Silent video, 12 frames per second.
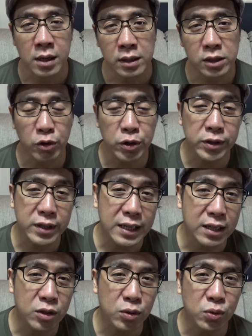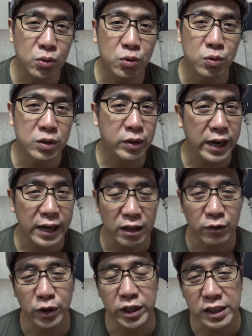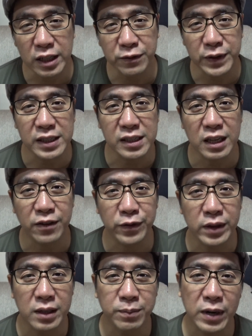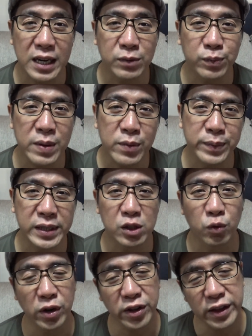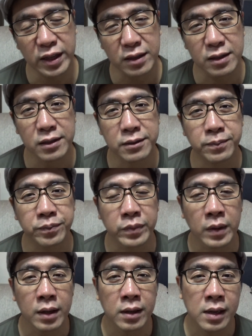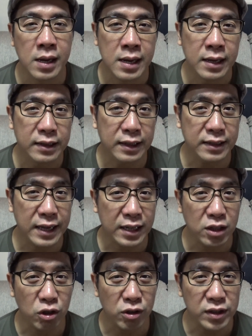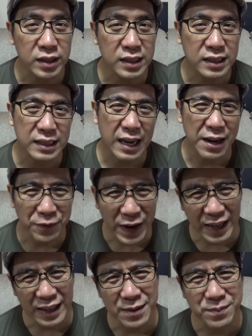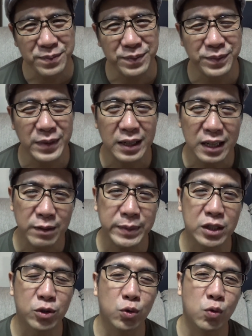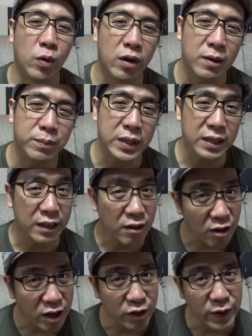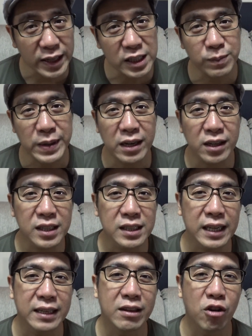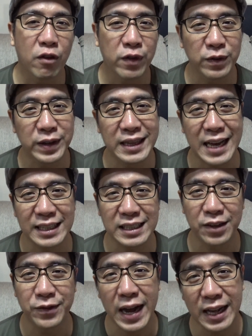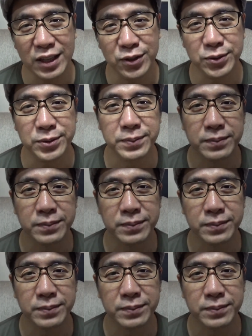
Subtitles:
So you'll need to try it out for yourself and see if the price premium is worth it. The Tektons, I find them a little bit too warm, but they are great speakers and they offer fantastic value.